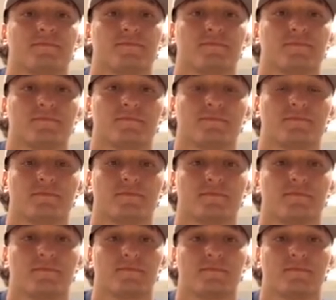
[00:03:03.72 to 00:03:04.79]

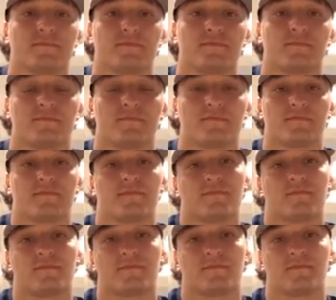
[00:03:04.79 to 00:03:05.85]

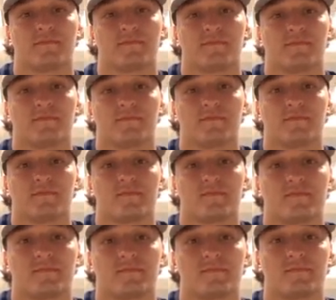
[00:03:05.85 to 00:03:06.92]

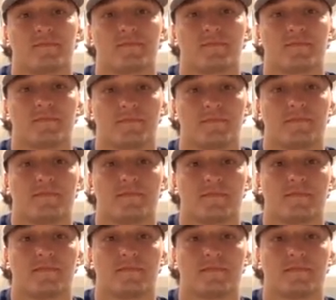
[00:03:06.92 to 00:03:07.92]
This person isn't speaking.